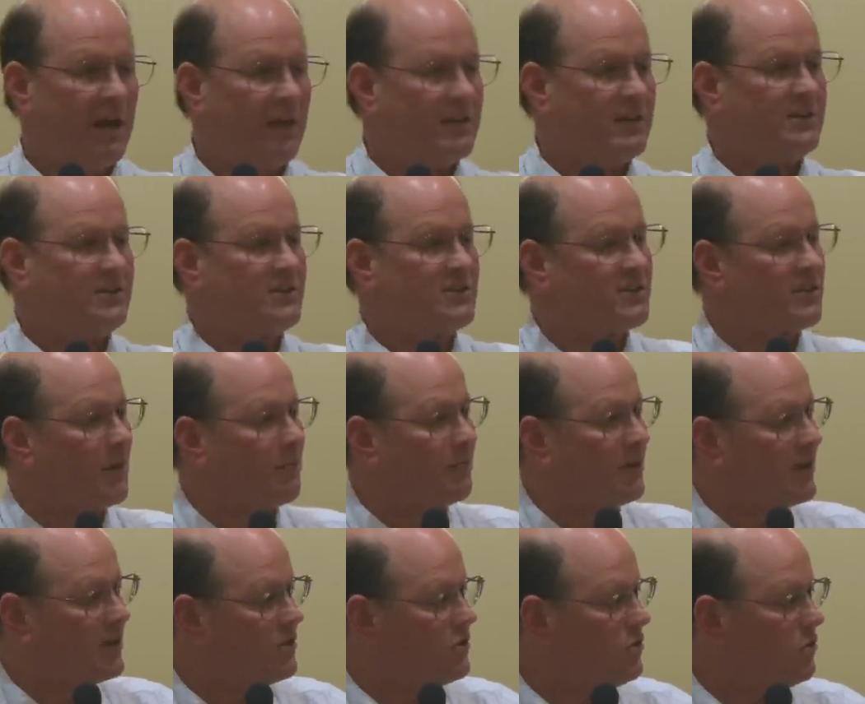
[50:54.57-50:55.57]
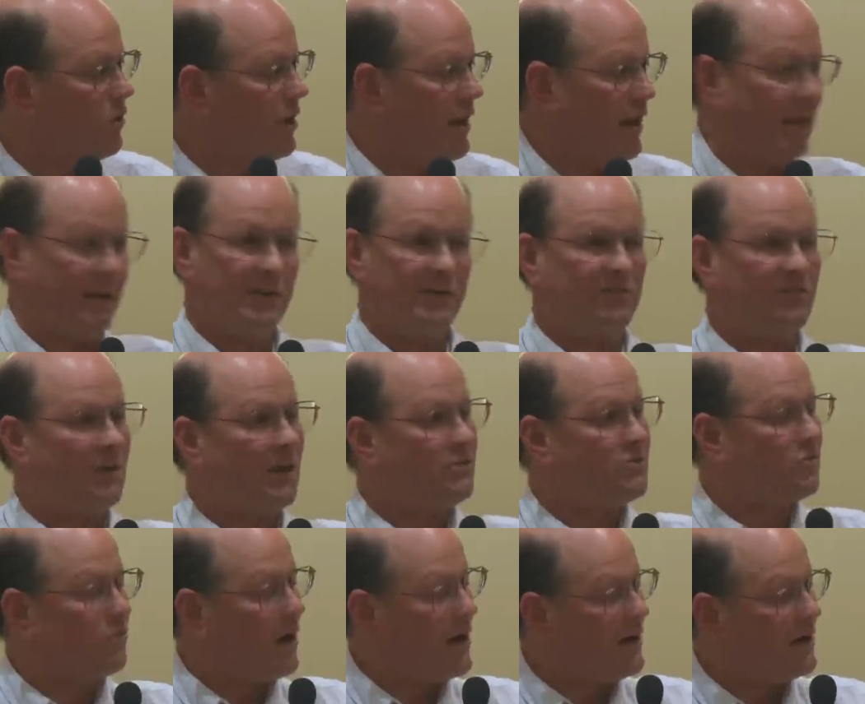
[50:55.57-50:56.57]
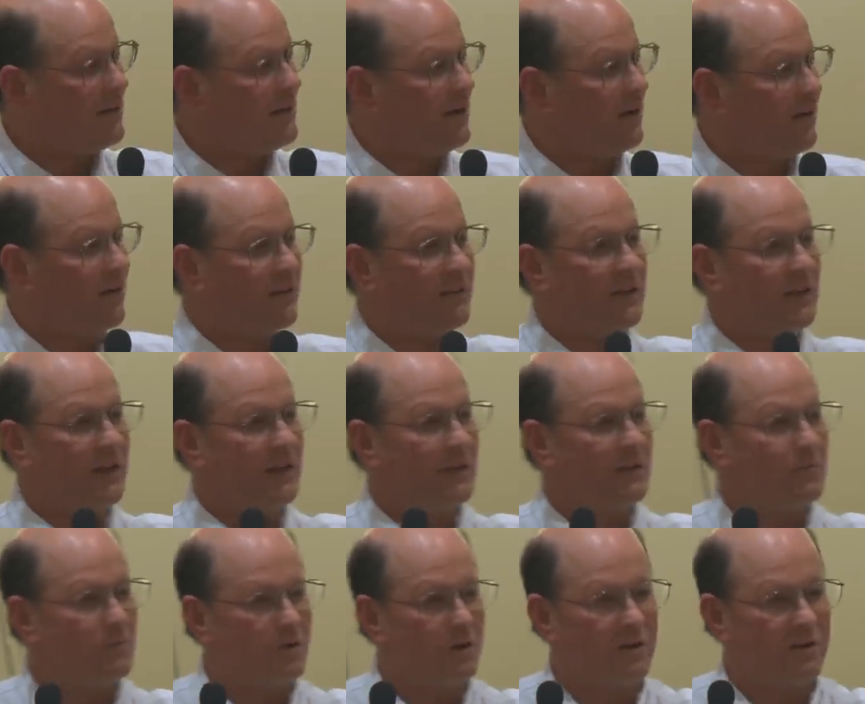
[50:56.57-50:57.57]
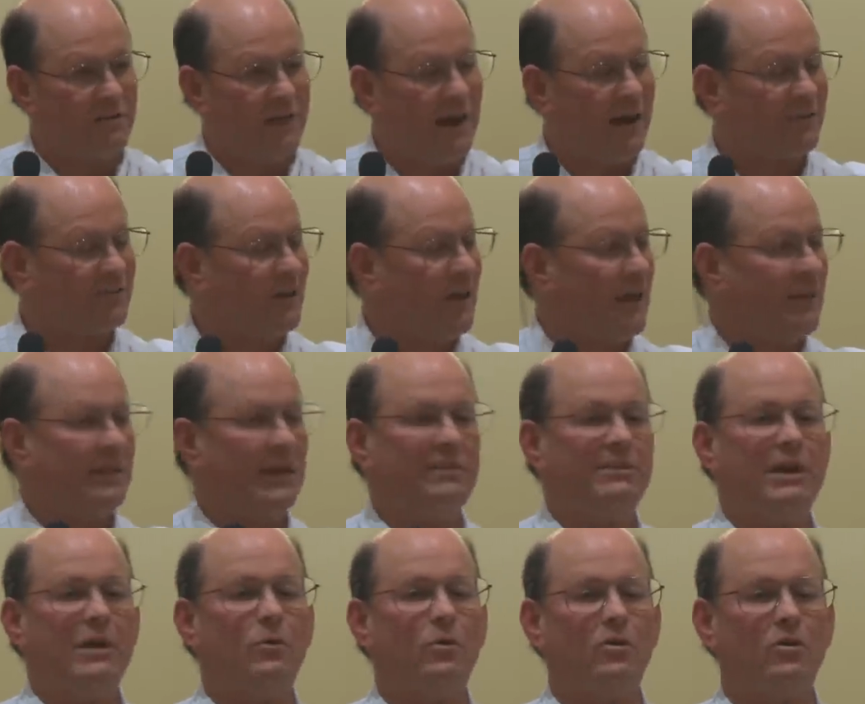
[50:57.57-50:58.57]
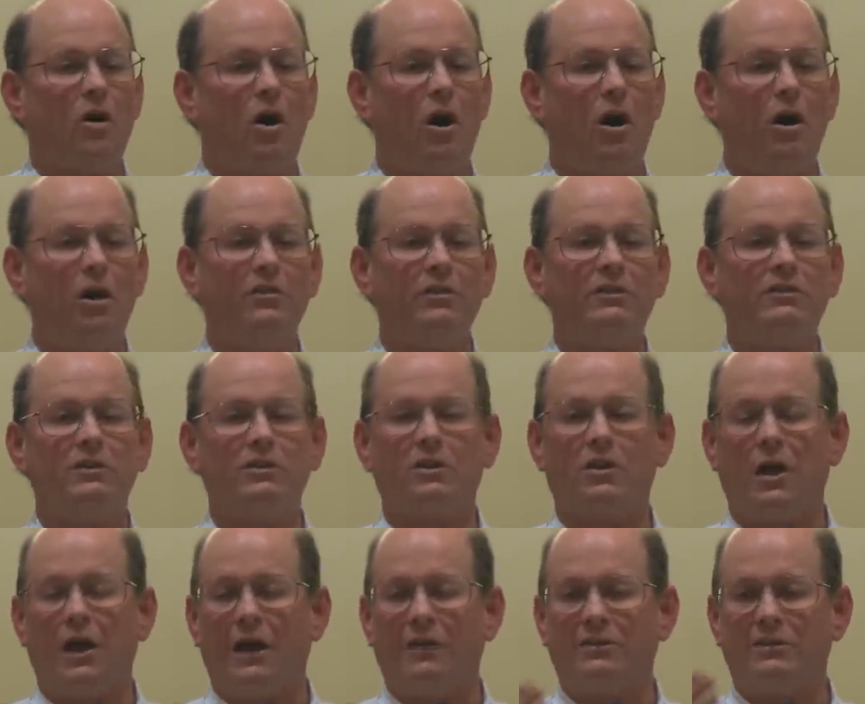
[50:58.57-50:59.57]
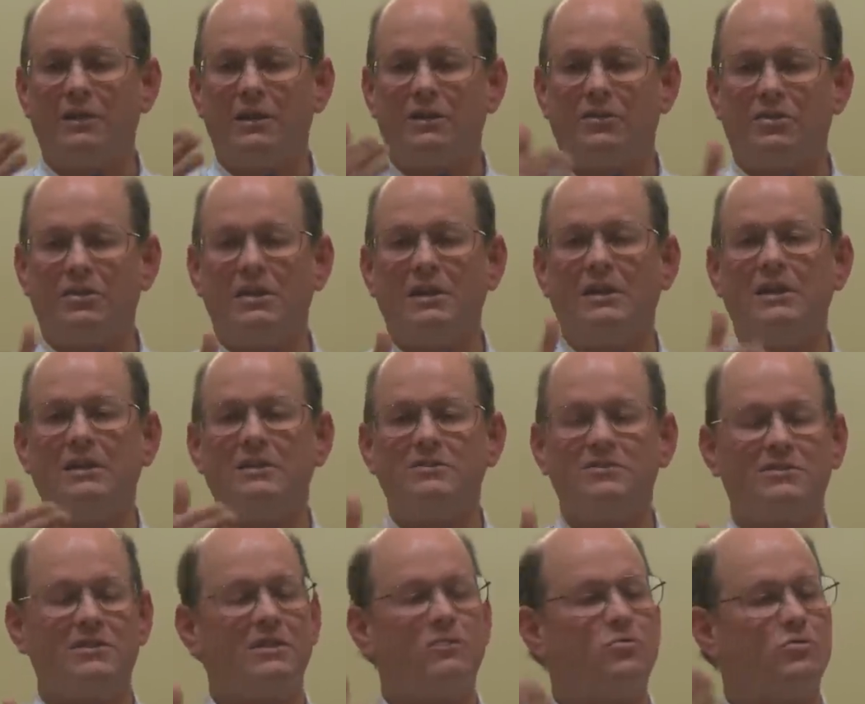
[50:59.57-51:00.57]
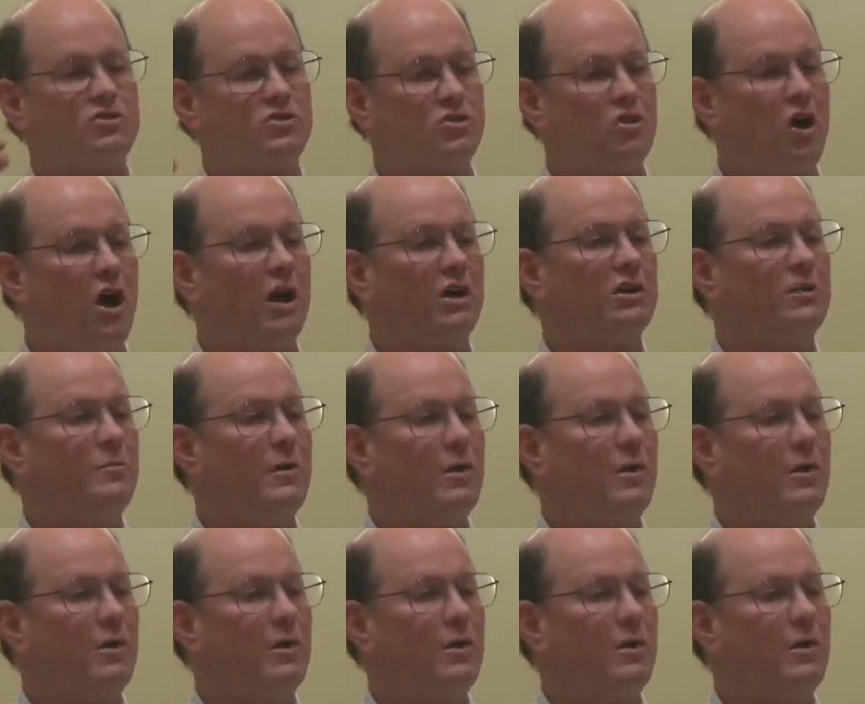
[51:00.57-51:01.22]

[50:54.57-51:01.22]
This is something new. And it says right in there in the, in the book of Acts that they were, all that the, at the Athenians did was talked